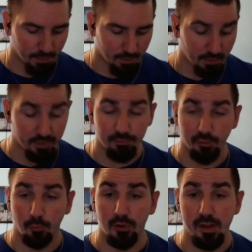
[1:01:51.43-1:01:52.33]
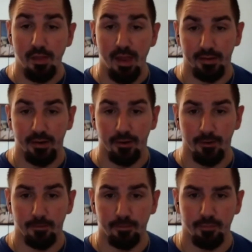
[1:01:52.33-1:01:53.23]
Well, he was a rookie that year.
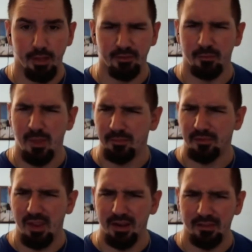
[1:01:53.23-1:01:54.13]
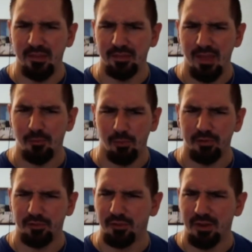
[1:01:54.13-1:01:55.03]
And if I'm not mistaken, that
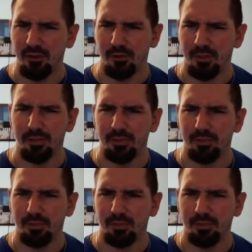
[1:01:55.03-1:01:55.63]
was the year that